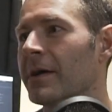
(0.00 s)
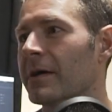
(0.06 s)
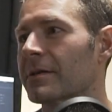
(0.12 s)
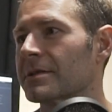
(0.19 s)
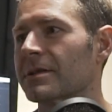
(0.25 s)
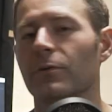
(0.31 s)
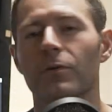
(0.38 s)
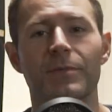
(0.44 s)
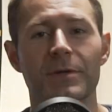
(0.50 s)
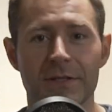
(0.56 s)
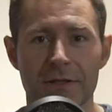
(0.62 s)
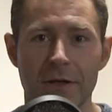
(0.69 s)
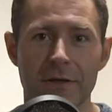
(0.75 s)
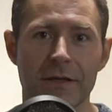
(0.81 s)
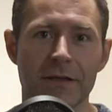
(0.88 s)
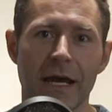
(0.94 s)
So we'll be
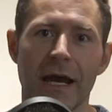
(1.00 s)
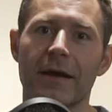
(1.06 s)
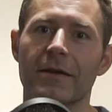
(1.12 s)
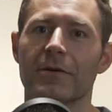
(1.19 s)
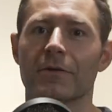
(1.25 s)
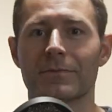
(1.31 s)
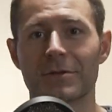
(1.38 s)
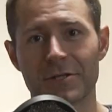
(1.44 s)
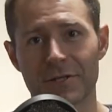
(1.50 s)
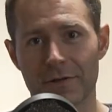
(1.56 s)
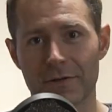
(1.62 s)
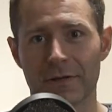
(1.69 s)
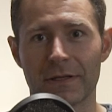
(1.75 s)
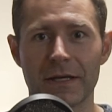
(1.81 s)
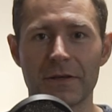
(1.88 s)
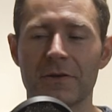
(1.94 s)
starting that, and I'll be sure to
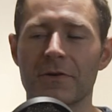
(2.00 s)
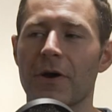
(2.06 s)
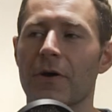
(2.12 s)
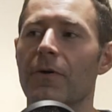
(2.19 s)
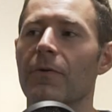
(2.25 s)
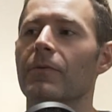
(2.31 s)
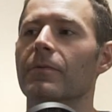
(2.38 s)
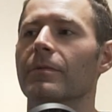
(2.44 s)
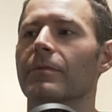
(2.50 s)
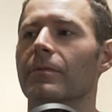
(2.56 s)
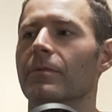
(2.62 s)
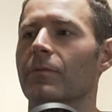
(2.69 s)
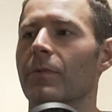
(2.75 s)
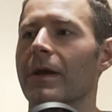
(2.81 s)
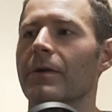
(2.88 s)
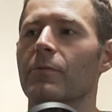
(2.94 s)
let you know
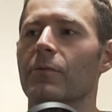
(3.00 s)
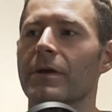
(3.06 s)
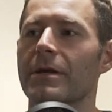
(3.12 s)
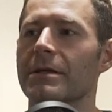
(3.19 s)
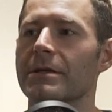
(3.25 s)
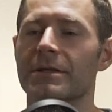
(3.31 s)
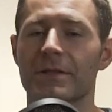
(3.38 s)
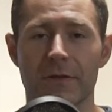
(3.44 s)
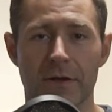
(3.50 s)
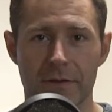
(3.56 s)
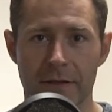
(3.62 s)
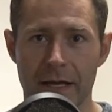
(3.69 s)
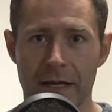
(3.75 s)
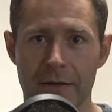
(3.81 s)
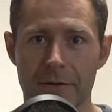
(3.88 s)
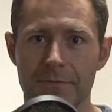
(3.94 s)
when we start
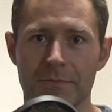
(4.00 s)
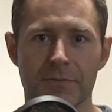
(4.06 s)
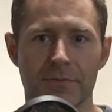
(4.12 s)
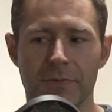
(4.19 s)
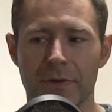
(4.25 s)
that up.